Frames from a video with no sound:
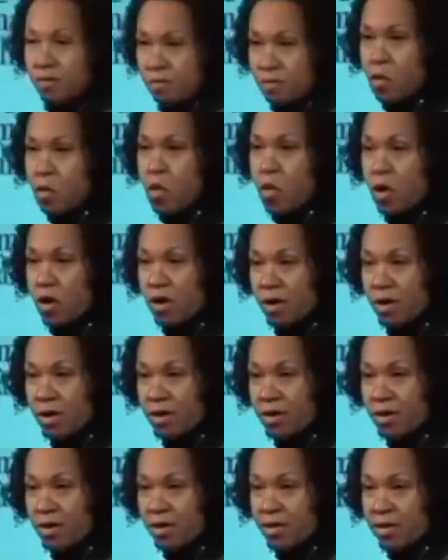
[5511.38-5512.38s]
more.
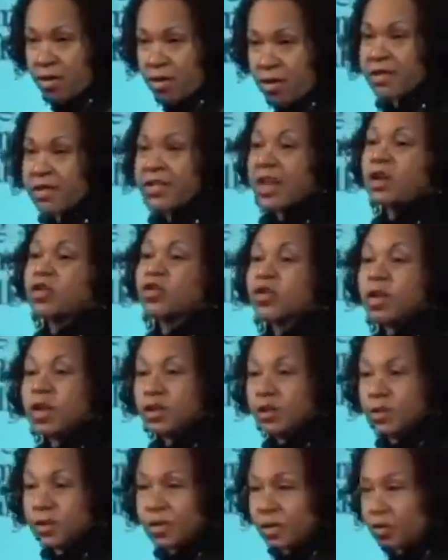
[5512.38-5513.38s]
That's how
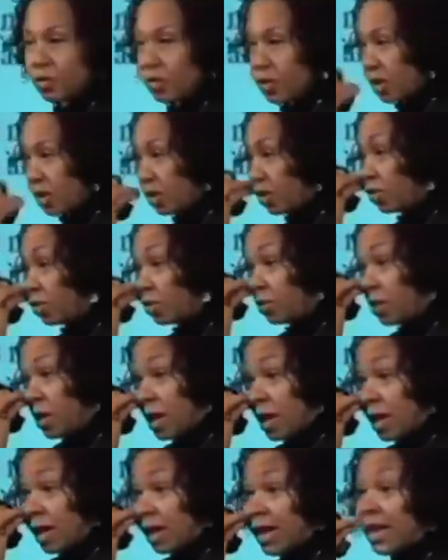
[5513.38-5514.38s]
treacherous was, you
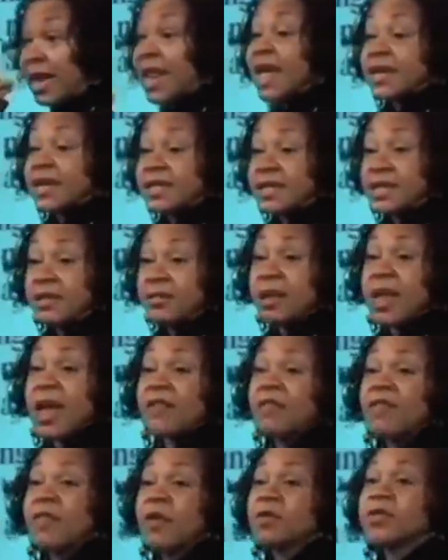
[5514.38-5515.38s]
lazy
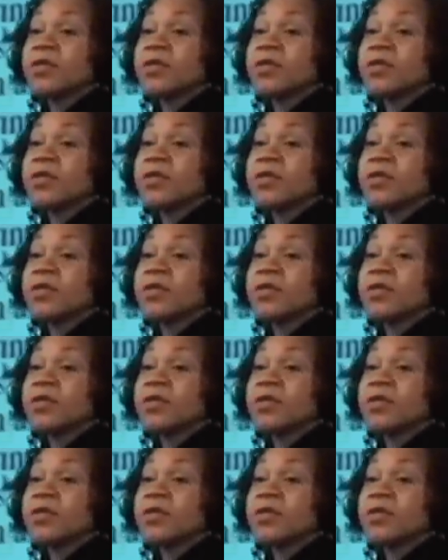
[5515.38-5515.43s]
black folks